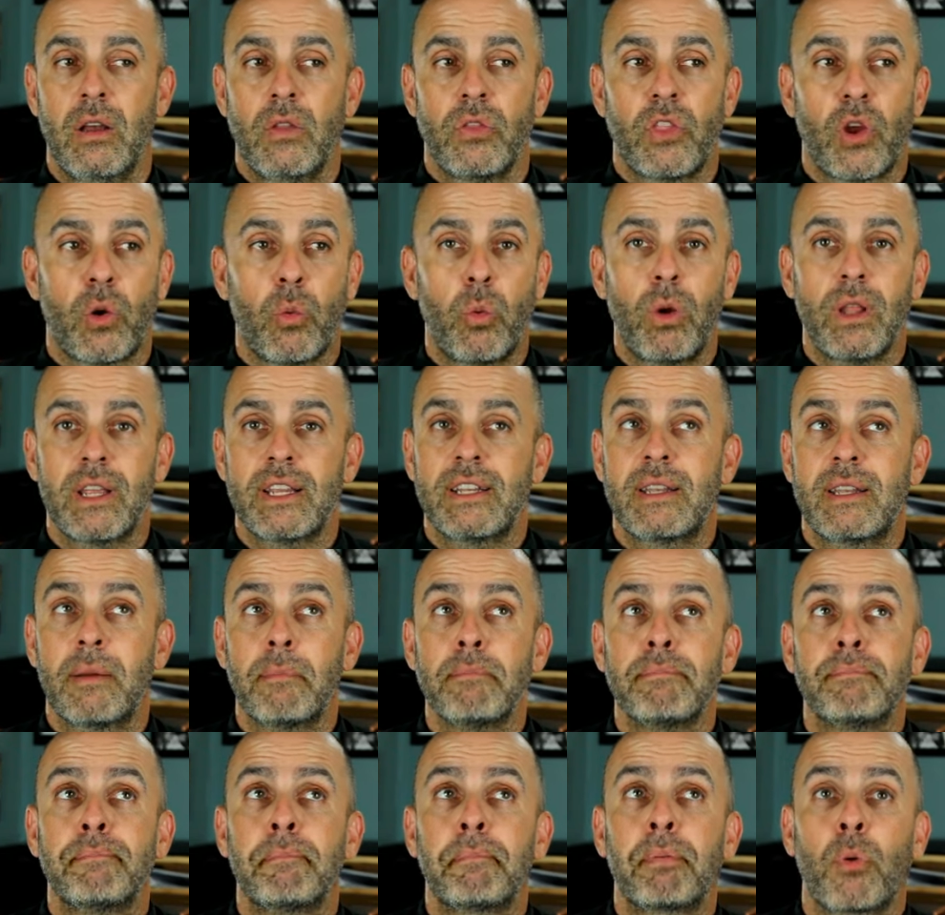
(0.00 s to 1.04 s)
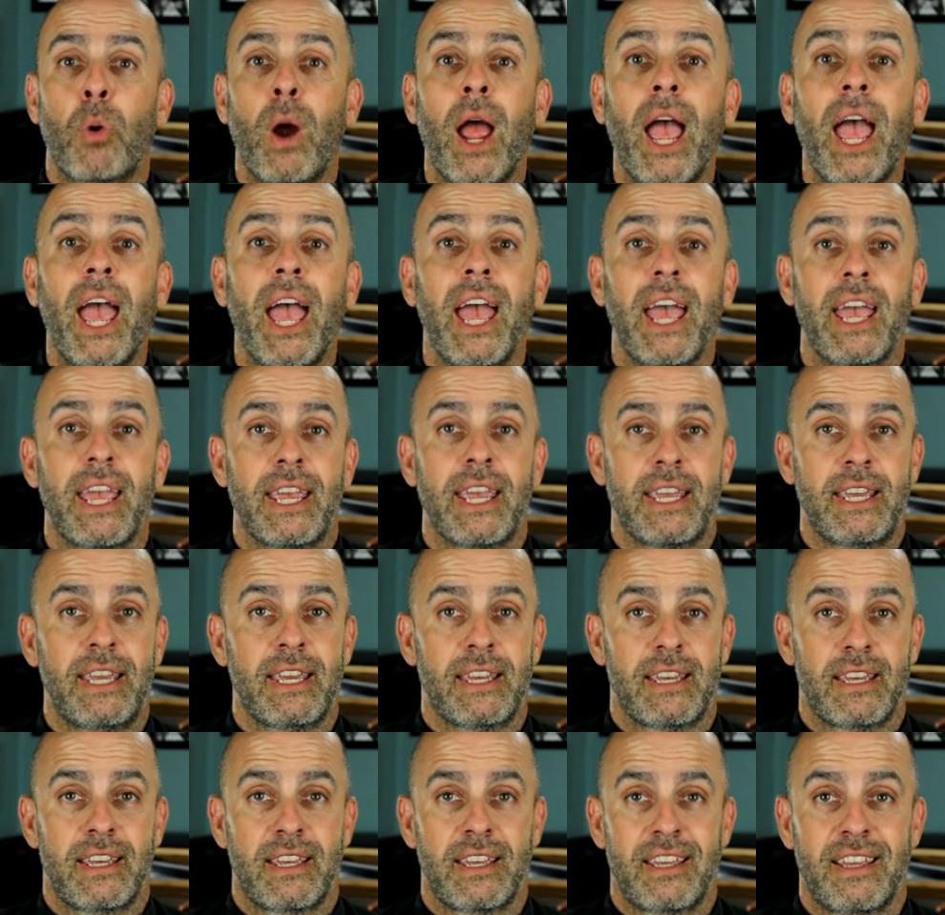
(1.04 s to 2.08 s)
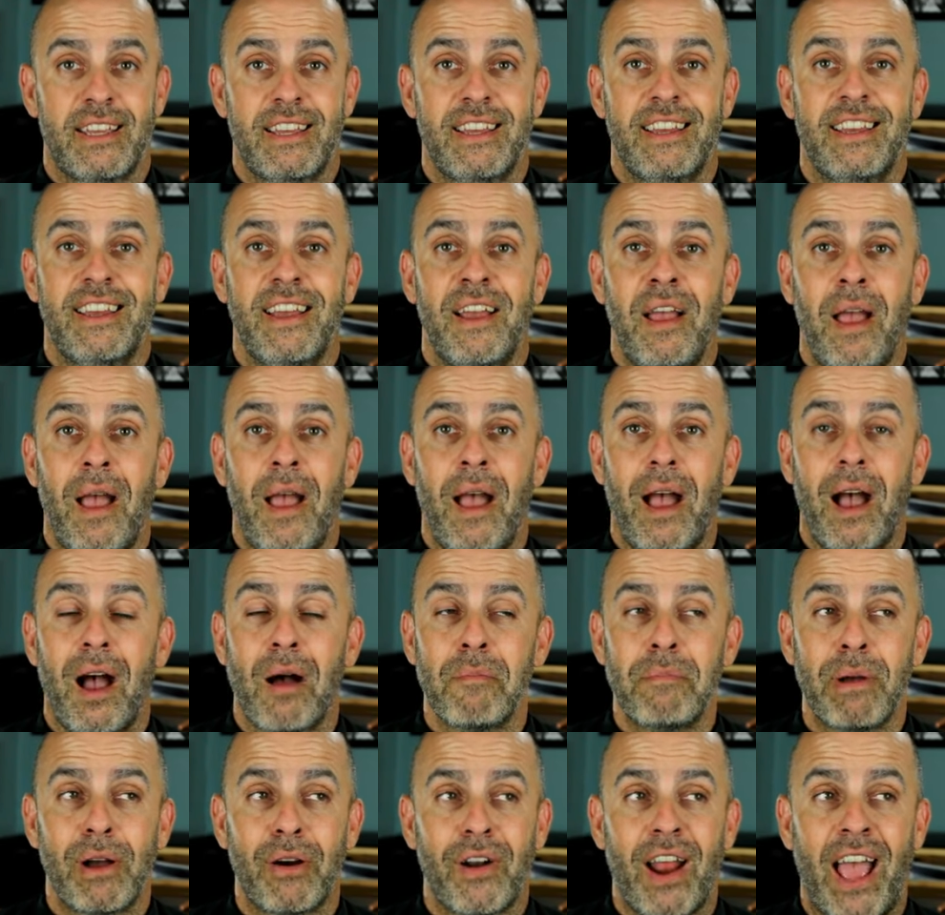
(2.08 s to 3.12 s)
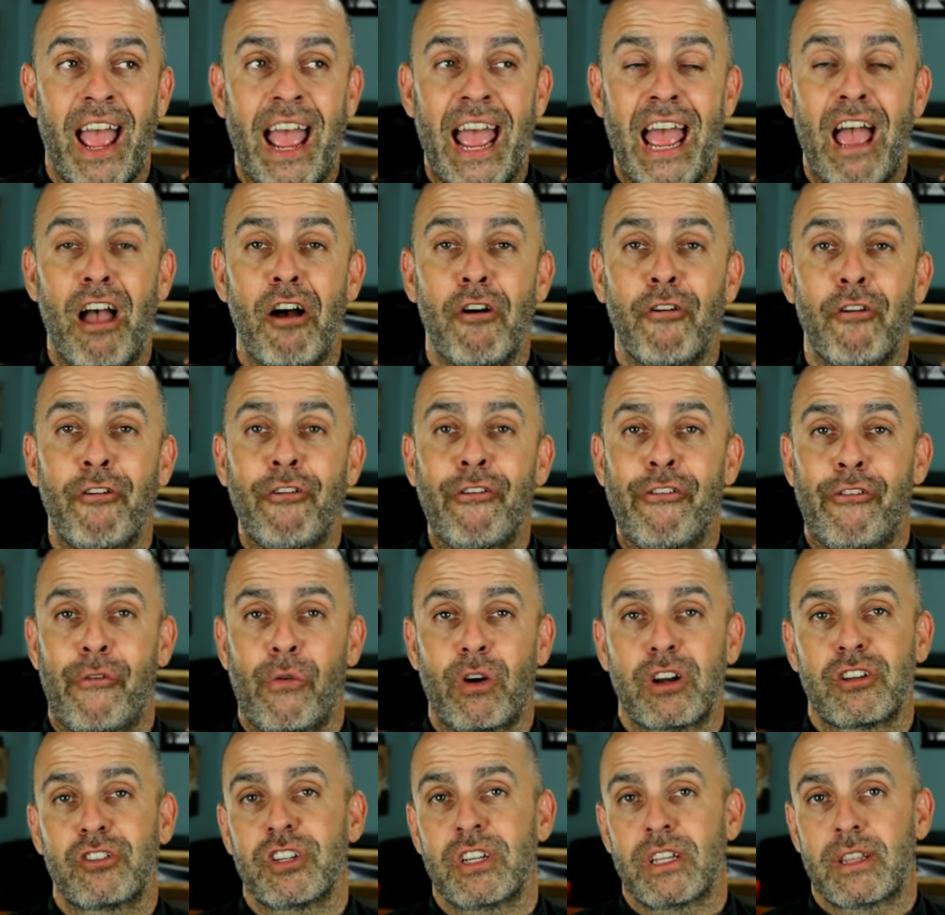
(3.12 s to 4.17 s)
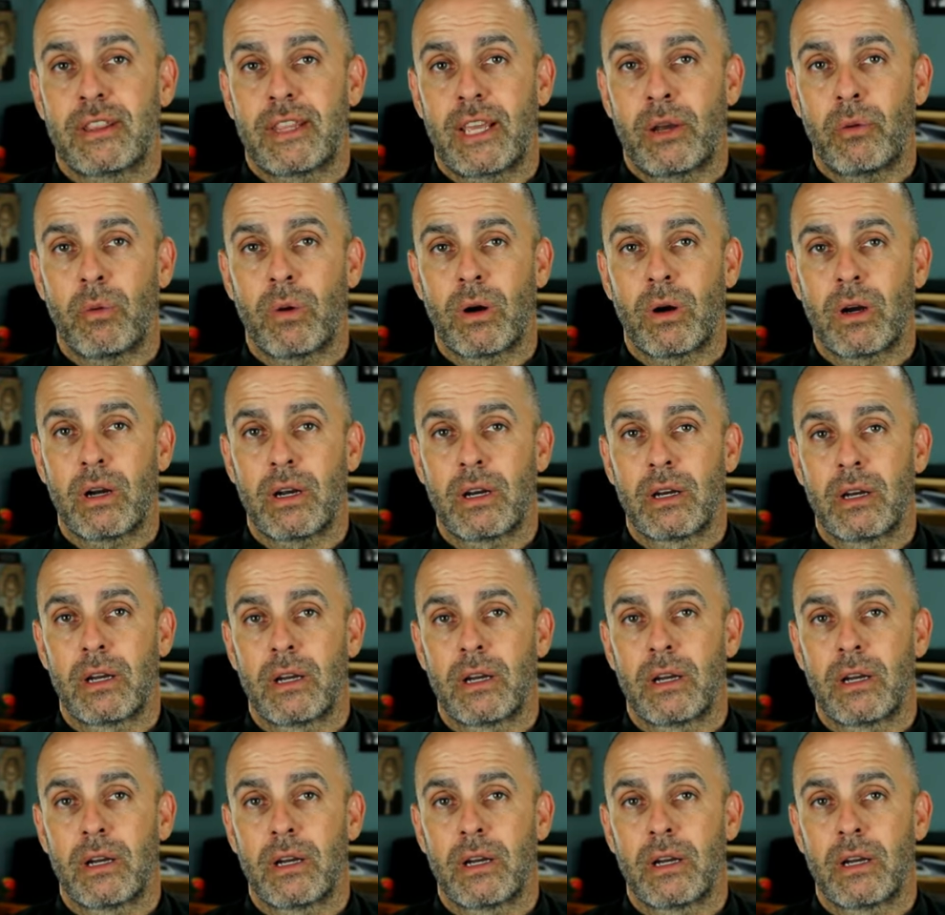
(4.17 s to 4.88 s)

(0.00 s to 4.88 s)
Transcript: They're willing to brag about how fortunate they were.